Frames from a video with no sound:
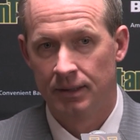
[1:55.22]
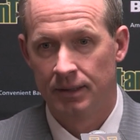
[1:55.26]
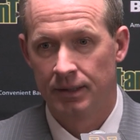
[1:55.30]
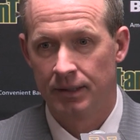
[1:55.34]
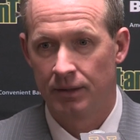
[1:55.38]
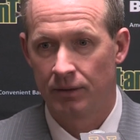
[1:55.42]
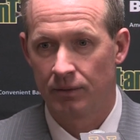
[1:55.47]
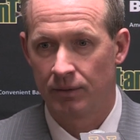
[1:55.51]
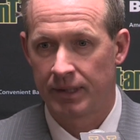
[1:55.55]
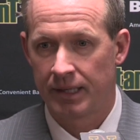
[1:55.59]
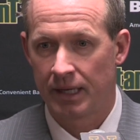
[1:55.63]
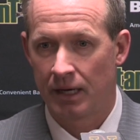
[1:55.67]

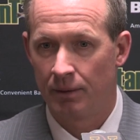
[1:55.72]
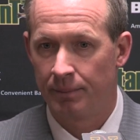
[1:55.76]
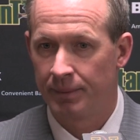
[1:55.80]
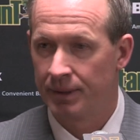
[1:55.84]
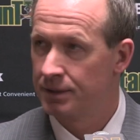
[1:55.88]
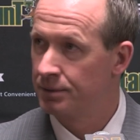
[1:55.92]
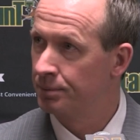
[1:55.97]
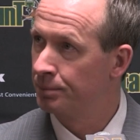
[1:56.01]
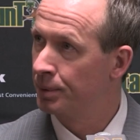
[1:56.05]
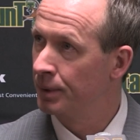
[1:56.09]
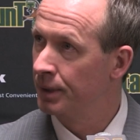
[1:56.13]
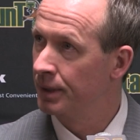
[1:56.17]
you know Cal
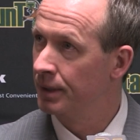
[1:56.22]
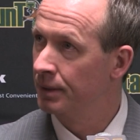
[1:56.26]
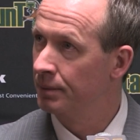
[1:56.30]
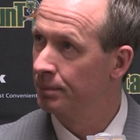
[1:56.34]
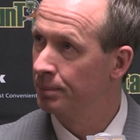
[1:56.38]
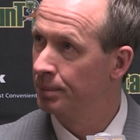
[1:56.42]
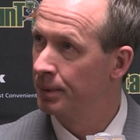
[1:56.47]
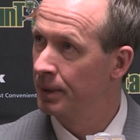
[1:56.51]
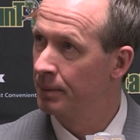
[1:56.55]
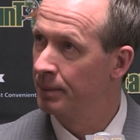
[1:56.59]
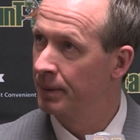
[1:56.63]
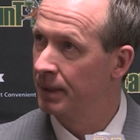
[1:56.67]
made some pretty
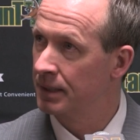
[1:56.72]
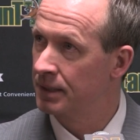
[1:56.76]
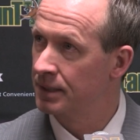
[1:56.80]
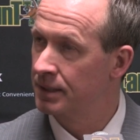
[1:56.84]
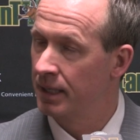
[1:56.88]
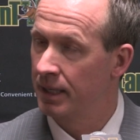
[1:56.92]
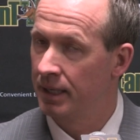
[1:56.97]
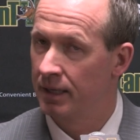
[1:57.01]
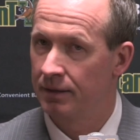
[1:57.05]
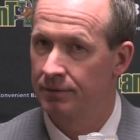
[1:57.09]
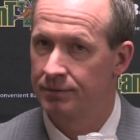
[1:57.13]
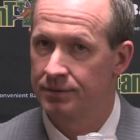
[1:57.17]
pretty big
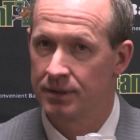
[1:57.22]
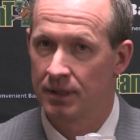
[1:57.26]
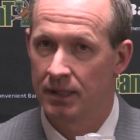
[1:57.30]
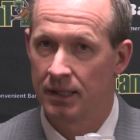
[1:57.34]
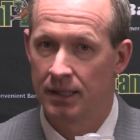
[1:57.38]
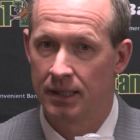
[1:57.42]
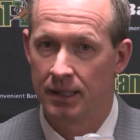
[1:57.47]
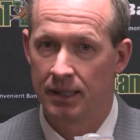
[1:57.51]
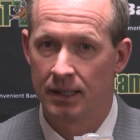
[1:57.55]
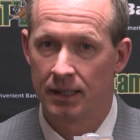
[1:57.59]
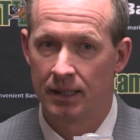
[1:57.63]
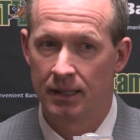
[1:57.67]
saves
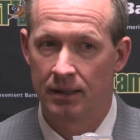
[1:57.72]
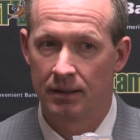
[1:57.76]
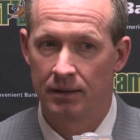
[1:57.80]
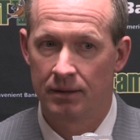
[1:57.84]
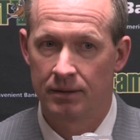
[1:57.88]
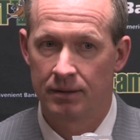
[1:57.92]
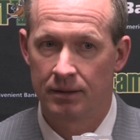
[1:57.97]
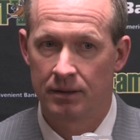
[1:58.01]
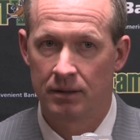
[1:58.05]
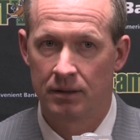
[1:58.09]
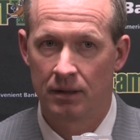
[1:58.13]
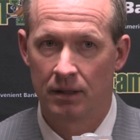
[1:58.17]
on uh,
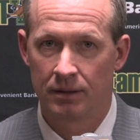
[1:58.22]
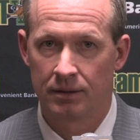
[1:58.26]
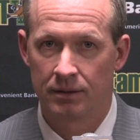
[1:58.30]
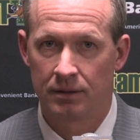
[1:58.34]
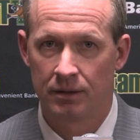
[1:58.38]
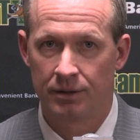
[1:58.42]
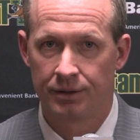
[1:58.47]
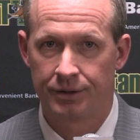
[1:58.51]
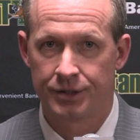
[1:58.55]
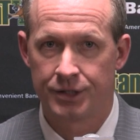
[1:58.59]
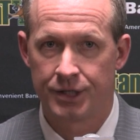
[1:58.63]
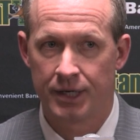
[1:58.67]
on on
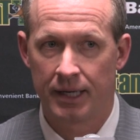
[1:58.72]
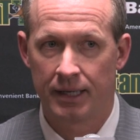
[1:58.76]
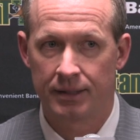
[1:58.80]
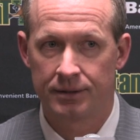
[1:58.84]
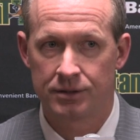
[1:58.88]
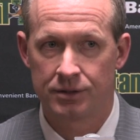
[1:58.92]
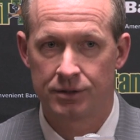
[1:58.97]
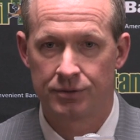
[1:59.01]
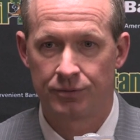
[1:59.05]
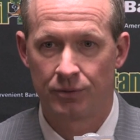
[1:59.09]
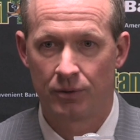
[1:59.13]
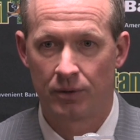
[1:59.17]
clear
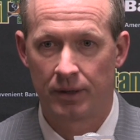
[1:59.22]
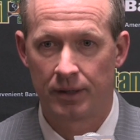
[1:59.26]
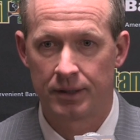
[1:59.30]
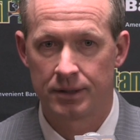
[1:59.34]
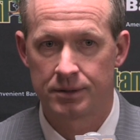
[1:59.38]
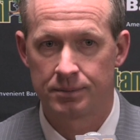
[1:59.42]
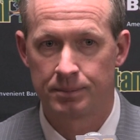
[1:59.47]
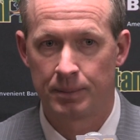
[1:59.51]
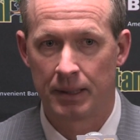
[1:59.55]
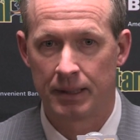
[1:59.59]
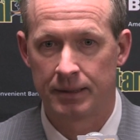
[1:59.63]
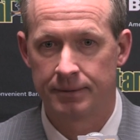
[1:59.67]
chances for
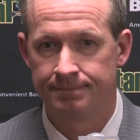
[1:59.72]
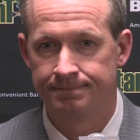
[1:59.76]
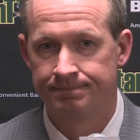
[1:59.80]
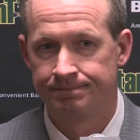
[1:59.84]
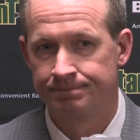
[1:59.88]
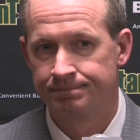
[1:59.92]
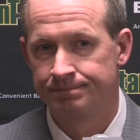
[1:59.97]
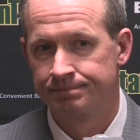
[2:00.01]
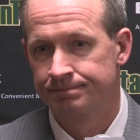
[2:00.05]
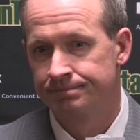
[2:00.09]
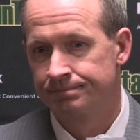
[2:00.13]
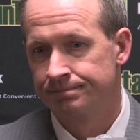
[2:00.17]
us. But
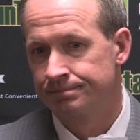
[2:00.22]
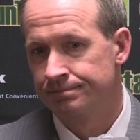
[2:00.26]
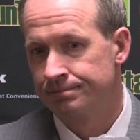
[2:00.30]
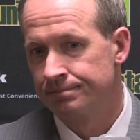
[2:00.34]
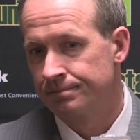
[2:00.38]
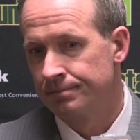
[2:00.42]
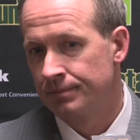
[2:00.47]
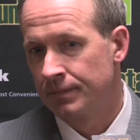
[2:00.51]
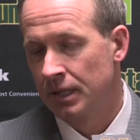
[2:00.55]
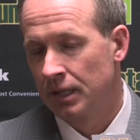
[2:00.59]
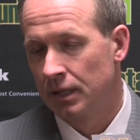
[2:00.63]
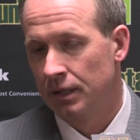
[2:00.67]

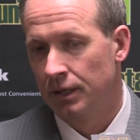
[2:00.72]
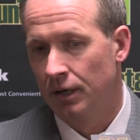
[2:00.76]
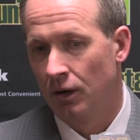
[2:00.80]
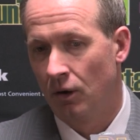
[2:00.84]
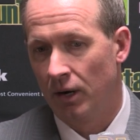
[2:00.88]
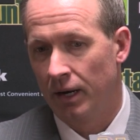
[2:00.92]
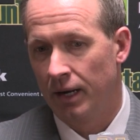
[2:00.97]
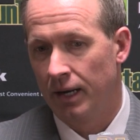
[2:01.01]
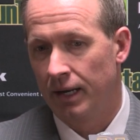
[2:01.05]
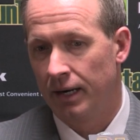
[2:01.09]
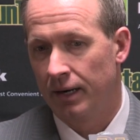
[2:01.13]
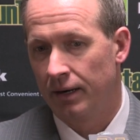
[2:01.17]
you
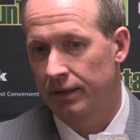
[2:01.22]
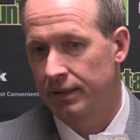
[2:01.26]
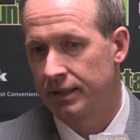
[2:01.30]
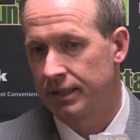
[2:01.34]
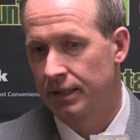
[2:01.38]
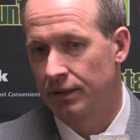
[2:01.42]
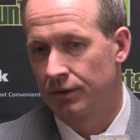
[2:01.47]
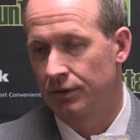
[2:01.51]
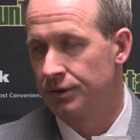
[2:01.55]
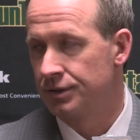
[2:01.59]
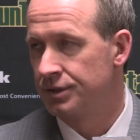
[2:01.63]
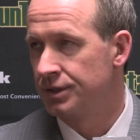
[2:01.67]
know, and our
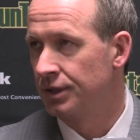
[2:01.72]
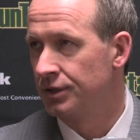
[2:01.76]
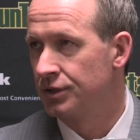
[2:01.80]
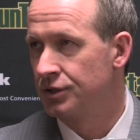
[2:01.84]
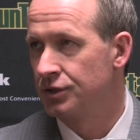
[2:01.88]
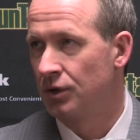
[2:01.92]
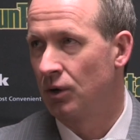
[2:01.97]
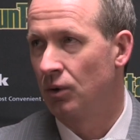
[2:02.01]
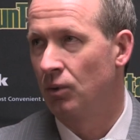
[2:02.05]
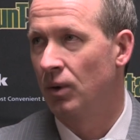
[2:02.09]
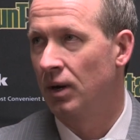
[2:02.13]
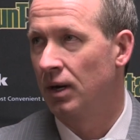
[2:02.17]
killers did
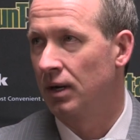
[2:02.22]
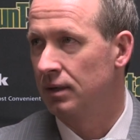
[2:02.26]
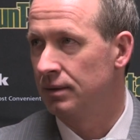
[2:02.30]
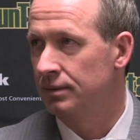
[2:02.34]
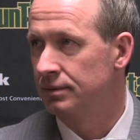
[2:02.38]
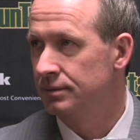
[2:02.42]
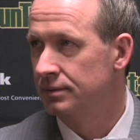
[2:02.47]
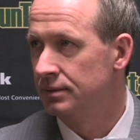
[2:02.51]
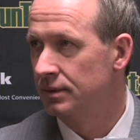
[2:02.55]
so well